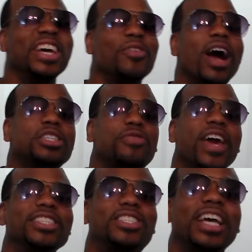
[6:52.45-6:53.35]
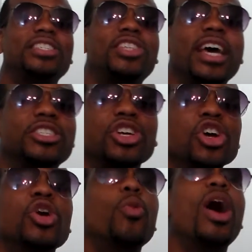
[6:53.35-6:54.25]
Now, The Rock's fan says this.
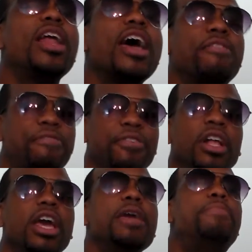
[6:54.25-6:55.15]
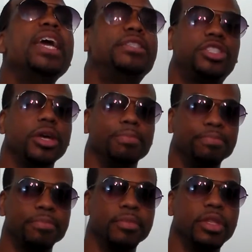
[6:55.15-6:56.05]
What if he beats
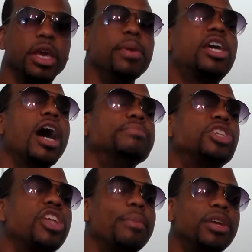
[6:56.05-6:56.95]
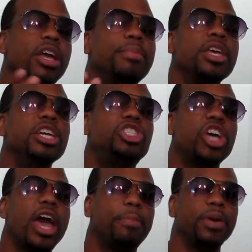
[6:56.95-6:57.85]
him? He becomes the WWE
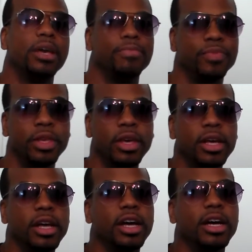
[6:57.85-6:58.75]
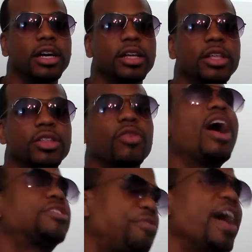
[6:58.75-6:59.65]
champion. The
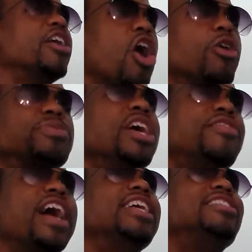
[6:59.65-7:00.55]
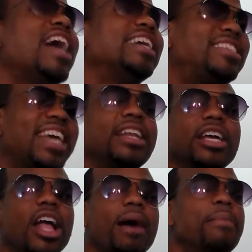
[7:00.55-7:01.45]
Rock's fan hopes that he's not setting it